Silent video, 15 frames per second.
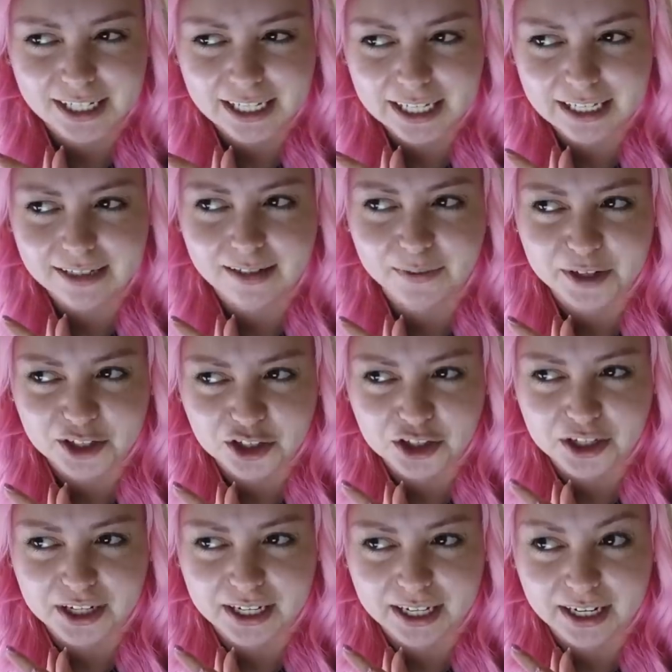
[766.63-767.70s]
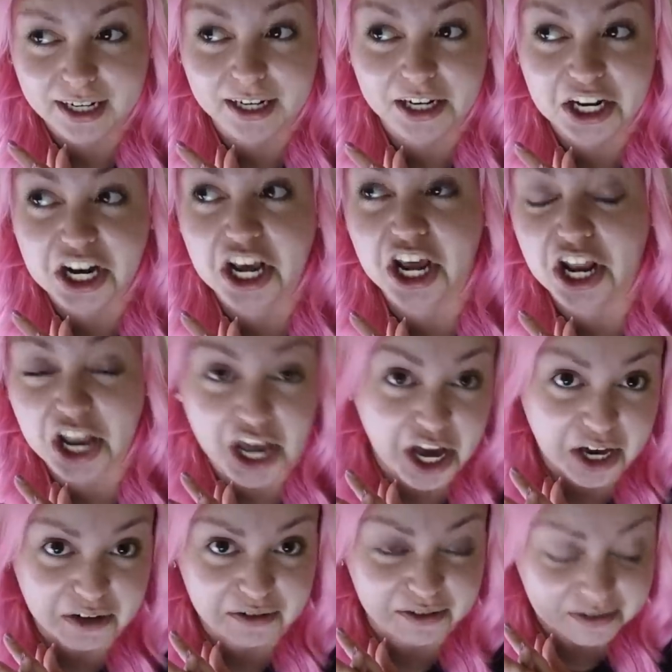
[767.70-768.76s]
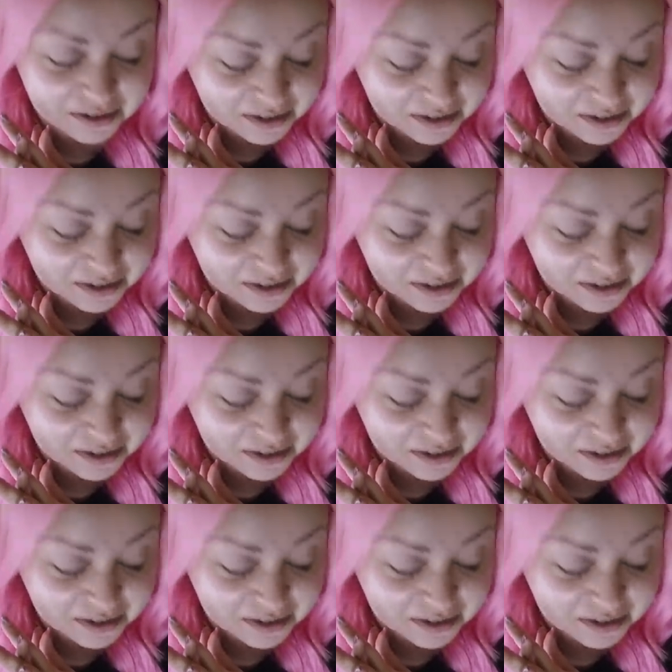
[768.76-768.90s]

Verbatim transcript: he did a bunch of cleaning and I did none.